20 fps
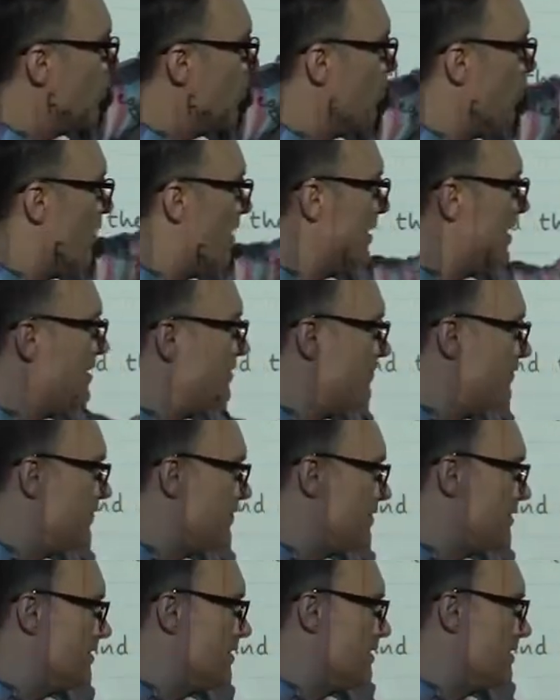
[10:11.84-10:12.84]
what if
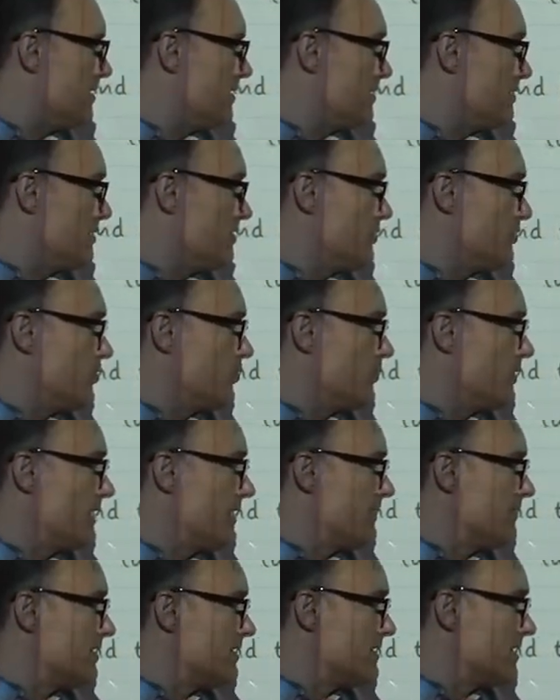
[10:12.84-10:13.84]
the degree
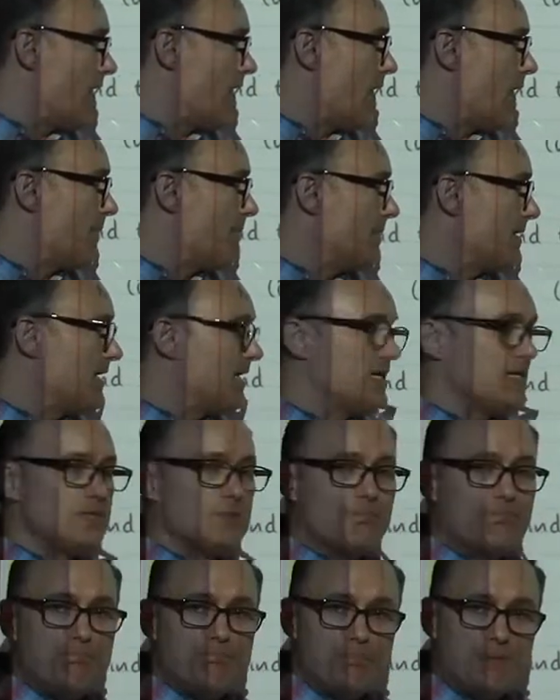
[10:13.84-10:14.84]
of the top is
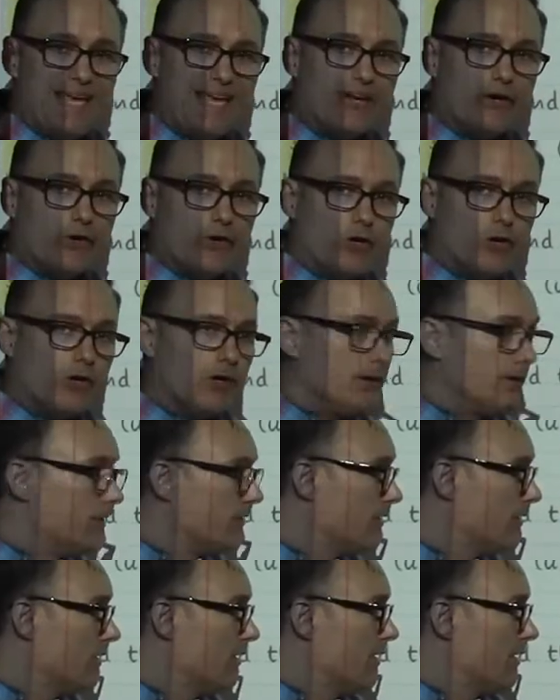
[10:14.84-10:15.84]
bigger
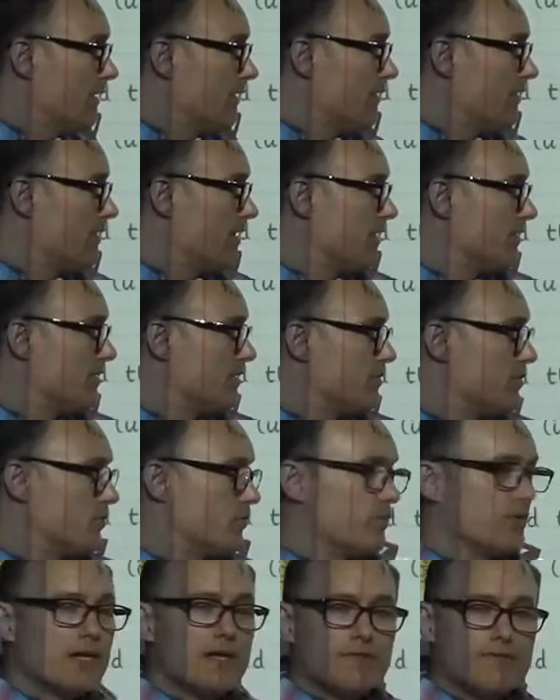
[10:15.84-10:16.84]
than the
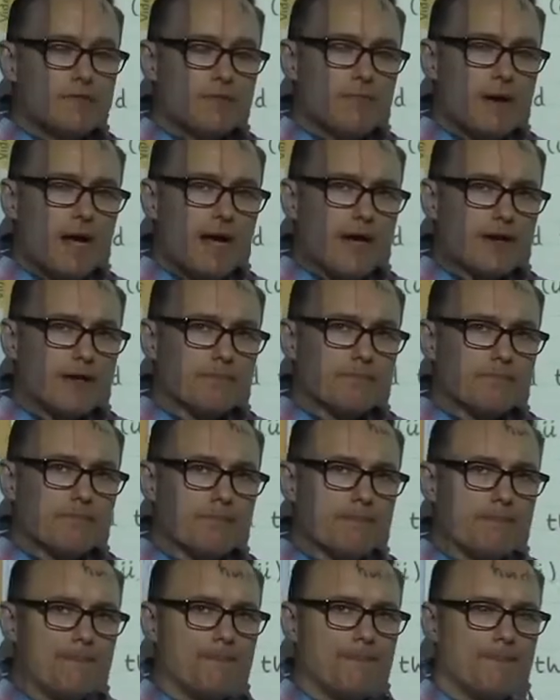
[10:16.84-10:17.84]
degree of the bottom?
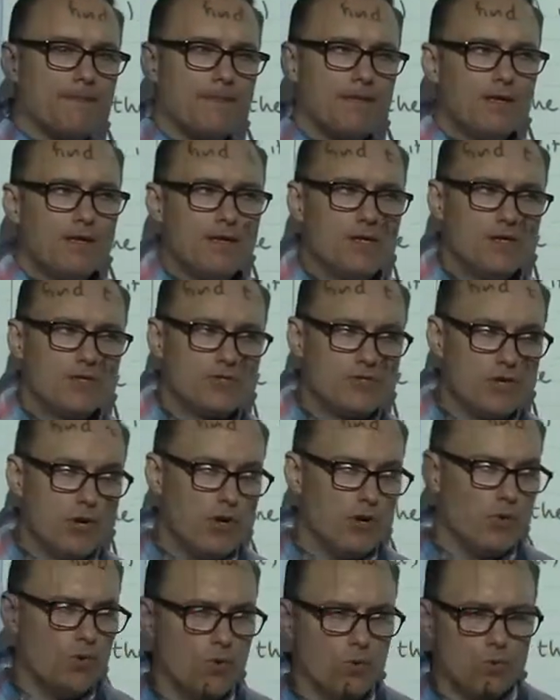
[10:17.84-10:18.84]

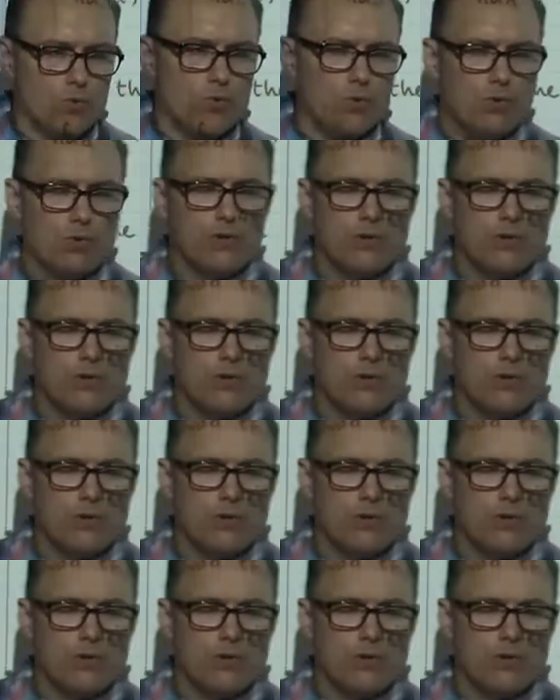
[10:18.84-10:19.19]
So